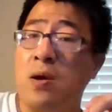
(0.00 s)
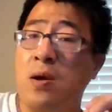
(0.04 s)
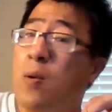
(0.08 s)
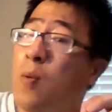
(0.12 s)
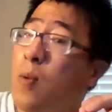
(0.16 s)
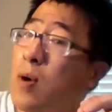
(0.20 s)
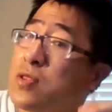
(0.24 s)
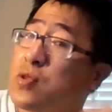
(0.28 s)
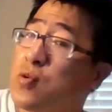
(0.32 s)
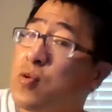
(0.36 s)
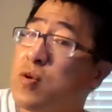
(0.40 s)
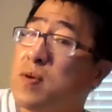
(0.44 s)

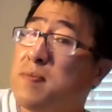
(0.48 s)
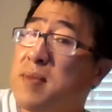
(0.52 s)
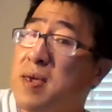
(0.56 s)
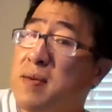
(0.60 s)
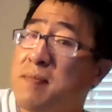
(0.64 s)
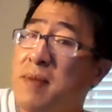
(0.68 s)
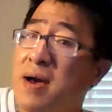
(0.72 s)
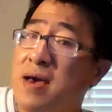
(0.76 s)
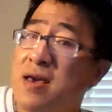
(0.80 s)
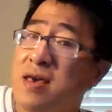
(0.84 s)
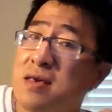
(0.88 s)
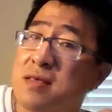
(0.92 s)
What do we mean
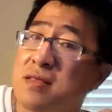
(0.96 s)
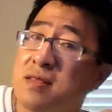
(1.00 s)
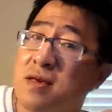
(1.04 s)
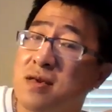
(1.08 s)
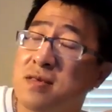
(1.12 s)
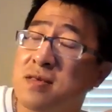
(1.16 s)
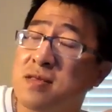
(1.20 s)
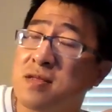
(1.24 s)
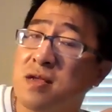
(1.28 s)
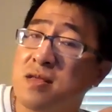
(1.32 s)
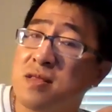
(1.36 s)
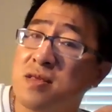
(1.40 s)
by
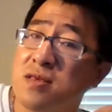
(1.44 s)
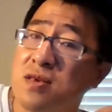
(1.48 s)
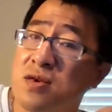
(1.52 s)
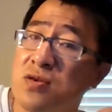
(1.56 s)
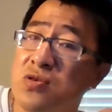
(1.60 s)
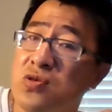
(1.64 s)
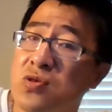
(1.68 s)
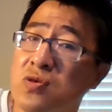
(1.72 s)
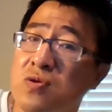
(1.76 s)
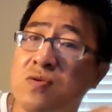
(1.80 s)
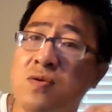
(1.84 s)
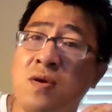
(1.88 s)
existence
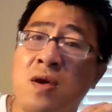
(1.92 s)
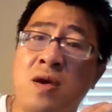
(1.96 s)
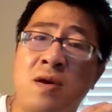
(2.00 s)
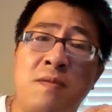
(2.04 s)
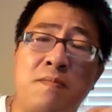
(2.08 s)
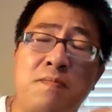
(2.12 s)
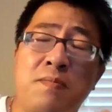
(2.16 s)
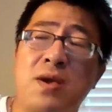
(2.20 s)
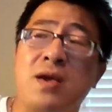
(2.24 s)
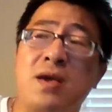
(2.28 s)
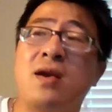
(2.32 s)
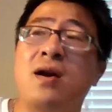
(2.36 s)
issue?
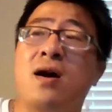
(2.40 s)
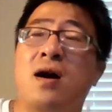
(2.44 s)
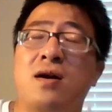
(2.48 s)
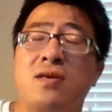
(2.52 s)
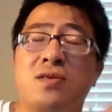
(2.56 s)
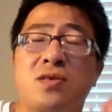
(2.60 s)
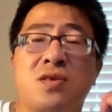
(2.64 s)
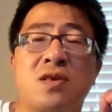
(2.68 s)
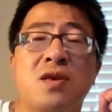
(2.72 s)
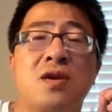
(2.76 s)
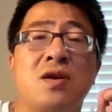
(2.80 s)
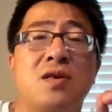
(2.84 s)

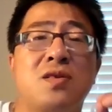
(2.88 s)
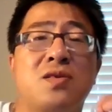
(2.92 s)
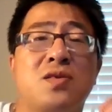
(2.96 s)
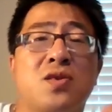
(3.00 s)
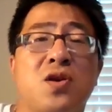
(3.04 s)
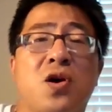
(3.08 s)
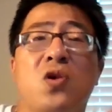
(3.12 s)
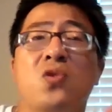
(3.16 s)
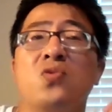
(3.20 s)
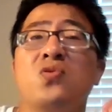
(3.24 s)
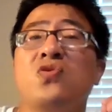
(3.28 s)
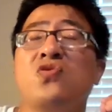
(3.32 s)
Because
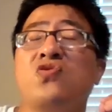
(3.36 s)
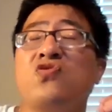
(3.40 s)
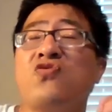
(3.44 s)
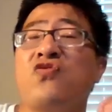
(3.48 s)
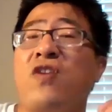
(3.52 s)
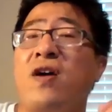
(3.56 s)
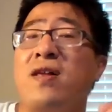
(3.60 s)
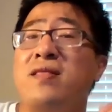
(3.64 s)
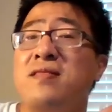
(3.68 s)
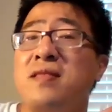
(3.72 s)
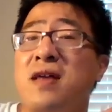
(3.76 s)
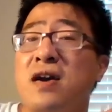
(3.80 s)
those
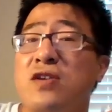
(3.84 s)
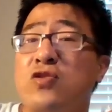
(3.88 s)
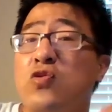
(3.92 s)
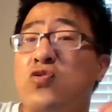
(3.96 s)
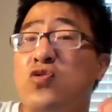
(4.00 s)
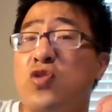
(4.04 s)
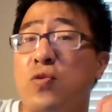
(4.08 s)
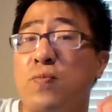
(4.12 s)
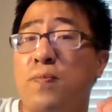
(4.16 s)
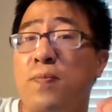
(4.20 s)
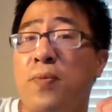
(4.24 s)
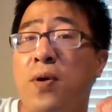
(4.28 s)

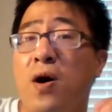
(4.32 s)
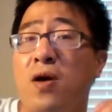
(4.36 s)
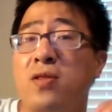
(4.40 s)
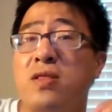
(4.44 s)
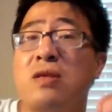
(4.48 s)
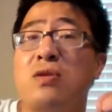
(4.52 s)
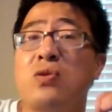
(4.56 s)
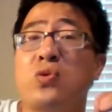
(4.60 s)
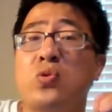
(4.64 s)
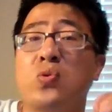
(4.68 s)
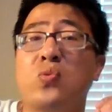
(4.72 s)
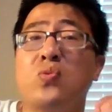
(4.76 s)
transactions
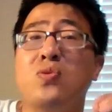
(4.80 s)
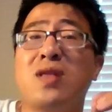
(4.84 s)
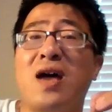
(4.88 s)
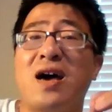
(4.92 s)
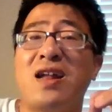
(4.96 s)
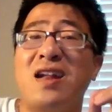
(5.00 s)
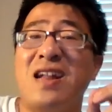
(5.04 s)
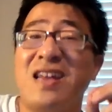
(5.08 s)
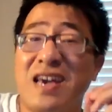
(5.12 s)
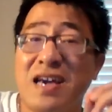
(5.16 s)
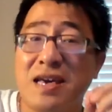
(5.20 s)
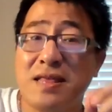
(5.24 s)
reported do
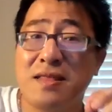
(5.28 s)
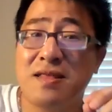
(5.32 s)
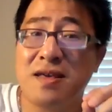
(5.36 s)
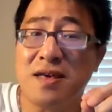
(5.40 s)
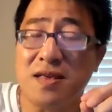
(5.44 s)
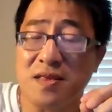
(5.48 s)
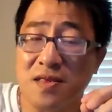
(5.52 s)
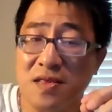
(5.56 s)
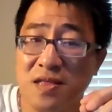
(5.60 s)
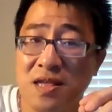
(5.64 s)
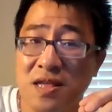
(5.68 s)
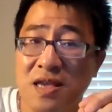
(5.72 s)
not
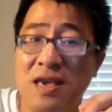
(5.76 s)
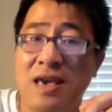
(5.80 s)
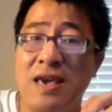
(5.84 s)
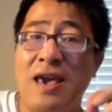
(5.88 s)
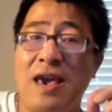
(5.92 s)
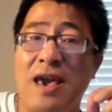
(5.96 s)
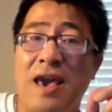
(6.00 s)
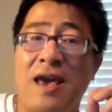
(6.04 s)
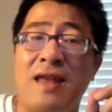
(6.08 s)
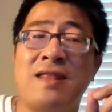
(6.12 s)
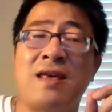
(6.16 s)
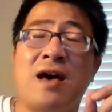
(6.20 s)
exist,
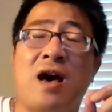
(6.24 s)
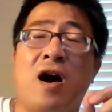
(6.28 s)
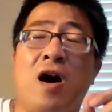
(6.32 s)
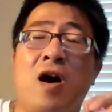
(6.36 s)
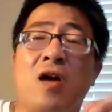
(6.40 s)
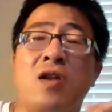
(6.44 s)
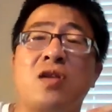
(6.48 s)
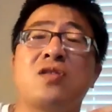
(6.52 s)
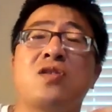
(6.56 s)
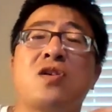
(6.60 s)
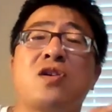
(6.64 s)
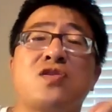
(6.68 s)
and the
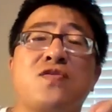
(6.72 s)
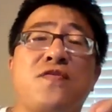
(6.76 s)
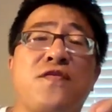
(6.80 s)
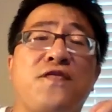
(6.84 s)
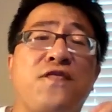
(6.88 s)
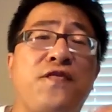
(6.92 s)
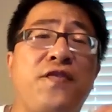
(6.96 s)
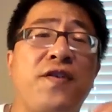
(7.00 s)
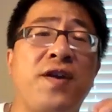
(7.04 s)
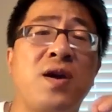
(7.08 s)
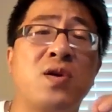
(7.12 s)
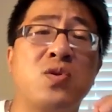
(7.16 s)
auditors
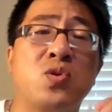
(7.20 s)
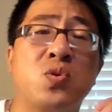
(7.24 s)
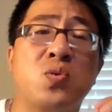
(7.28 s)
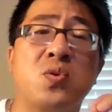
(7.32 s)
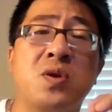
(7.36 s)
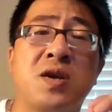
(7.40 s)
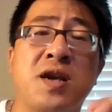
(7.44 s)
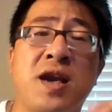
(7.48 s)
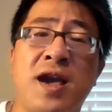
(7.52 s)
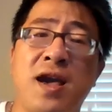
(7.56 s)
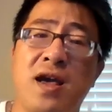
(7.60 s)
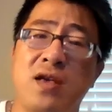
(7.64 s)
fail to
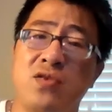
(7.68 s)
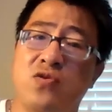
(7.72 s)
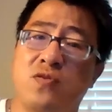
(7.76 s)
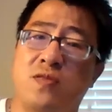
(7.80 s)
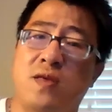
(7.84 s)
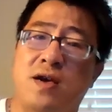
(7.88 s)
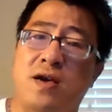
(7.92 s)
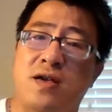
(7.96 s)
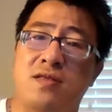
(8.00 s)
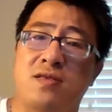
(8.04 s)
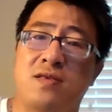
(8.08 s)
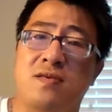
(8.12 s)
catch
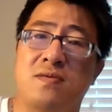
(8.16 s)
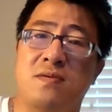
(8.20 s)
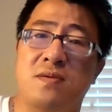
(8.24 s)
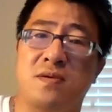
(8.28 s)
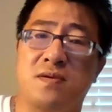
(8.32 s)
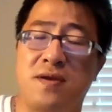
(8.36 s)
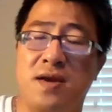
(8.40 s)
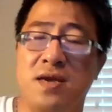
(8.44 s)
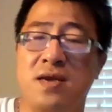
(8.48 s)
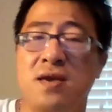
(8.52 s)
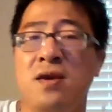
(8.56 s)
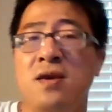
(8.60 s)
that,
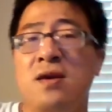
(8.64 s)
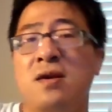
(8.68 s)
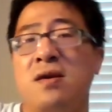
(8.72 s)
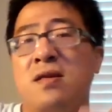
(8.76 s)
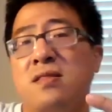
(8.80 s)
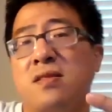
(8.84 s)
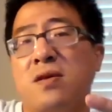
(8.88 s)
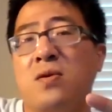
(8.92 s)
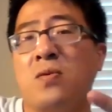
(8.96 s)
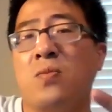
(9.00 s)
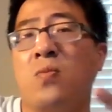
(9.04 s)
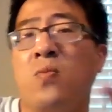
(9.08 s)
right?
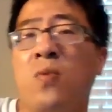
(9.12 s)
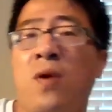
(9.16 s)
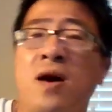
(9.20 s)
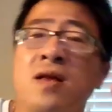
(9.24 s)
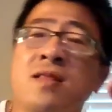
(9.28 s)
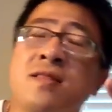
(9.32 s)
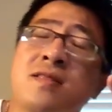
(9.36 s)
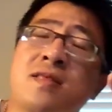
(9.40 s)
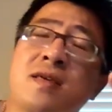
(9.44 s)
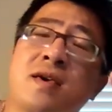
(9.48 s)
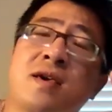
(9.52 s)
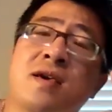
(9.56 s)
So
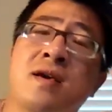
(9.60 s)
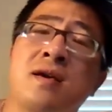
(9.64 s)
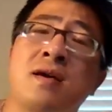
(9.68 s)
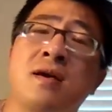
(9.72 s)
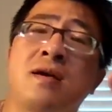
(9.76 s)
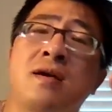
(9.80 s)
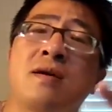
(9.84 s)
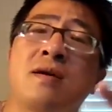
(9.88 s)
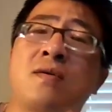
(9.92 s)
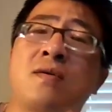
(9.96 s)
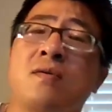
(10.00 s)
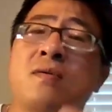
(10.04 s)
one thing,
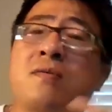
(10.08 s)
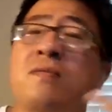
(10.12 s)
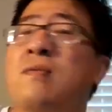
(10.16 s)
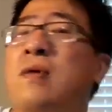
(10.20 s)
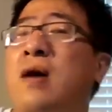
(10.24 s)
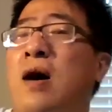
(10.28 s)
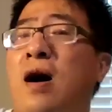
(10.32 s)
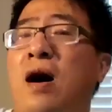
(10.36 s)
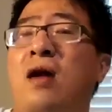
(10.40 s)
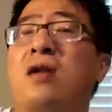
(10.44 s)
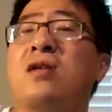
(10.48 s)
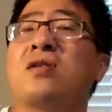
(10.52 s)

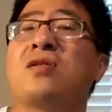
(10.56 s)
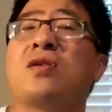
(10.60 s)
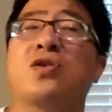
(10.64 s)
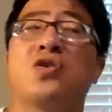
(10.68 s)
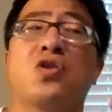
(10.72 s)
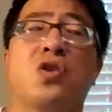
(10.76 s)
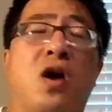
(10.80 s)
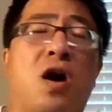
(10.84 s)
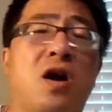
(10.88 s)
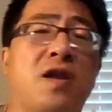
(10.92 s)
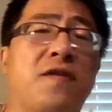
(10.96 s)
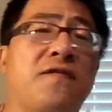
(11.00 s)
when
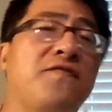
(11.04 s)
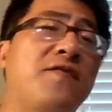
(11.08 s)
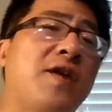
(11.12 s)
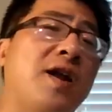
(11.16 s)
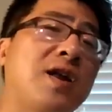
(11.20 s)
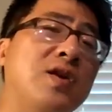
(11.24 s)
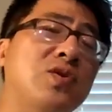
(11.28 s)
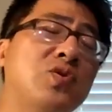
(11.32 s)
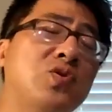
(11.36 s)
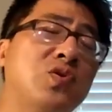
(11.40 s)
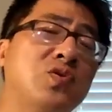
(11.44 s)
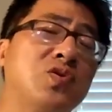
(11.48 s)
auditors audit
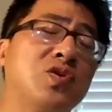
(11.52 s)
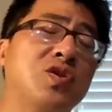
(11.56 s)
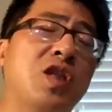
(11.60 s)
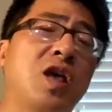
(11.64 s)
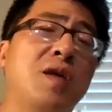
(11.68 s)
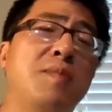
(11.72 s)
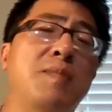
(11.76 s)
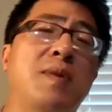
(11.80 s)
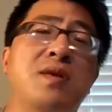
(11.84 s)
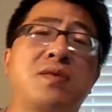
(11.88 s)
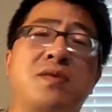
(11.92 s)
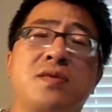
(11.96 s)
financial
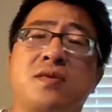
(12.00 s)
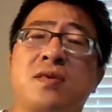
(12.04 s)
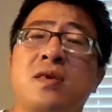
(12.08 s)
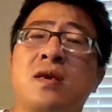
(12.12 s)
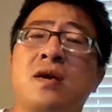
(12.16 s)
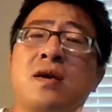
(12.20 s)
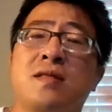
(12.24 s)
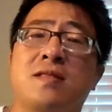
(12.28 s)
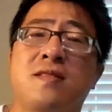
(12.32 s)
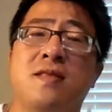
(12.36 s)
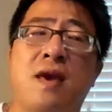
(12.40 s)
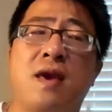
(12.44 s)
statements,
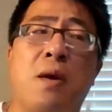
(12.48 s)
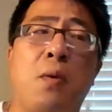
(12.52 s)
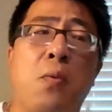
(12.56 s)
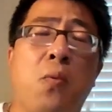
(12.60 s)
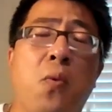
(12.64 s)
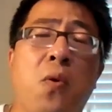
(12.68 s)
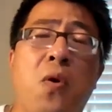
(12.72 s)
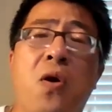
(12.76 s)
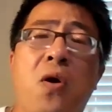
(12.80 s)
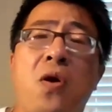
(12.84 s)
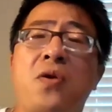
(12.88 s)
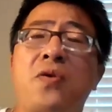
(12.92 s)
they are
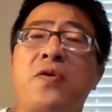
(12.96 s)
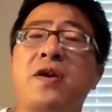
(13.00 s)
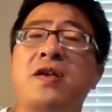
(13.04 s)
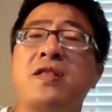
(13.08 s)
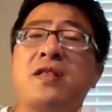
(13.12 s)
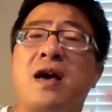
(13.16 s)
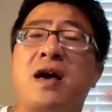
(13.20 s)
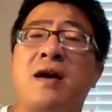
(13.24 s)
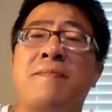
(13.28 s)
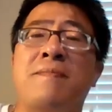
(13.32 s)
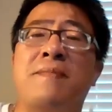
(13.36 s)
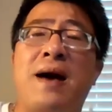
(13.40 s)

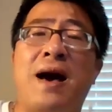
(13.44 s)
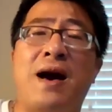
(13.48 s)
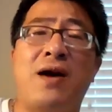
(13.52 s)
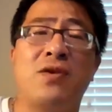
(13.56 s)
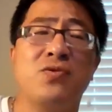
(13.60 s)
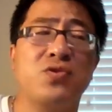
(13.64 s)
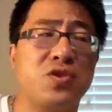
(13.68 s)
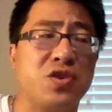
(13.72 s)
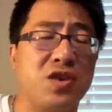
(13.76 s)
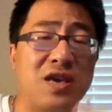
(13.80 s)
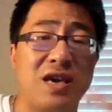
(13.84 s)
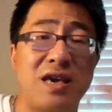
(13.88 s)
worried
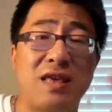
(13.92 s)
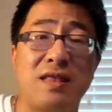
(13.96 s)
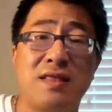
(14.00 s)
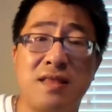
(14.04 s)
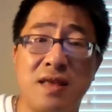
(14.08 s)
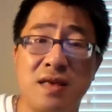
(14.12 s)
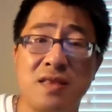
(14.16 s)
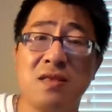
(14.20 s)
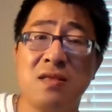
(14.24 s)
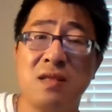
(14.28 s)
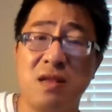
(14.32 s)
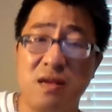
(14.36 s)
about
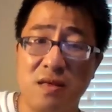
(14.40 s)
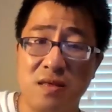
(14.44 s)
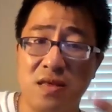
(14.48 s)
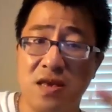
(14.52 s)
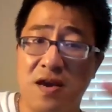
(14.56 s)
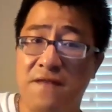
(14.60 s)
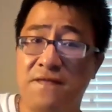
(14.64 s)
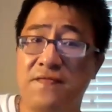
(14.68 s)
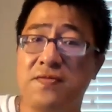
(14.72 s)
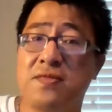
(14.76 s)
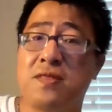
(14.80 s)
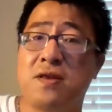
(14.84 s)
existence
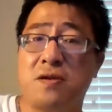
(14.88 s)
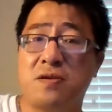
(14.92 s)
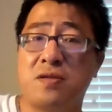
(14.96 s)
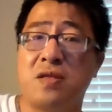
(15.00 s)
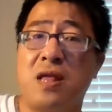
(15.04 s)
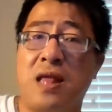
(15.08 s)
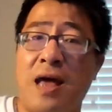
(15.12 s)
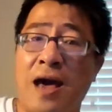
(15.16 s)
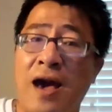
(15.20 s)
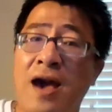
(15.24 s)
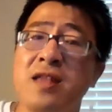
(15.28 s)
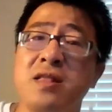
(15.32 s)
of
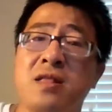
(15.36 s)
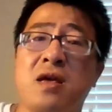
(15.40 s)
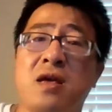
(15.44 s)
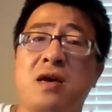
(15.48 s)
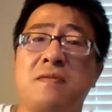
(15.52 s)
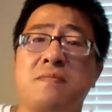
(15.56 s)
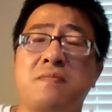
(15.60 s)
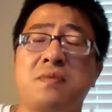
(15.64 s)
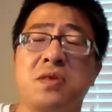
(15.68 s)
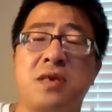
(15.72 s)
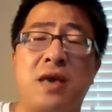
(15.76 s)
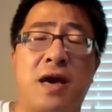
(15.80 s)
certain
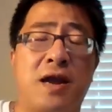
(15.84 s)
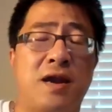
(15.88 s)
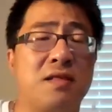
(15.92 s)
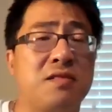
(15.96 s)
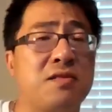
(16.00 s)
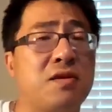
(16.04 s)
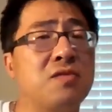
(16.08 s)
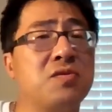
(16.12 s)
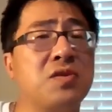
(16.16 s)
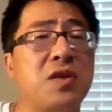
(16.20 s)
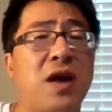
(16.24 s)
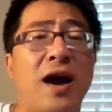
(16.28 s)
items, and
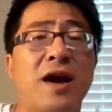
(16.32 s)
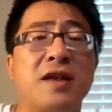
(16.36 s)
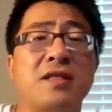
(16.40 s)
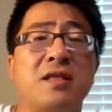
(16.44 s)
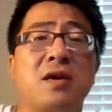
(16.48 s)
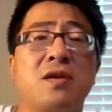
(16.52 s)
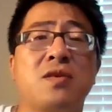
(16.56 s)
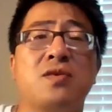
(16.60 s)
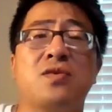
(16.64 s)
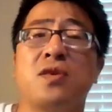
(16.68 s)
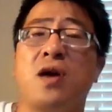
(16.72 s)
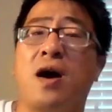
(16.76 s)
those
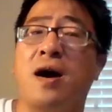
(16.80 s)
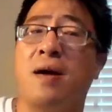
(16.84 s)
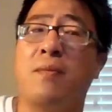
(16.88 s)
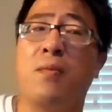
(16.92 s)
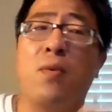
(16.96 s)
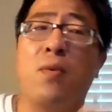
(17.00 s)
items are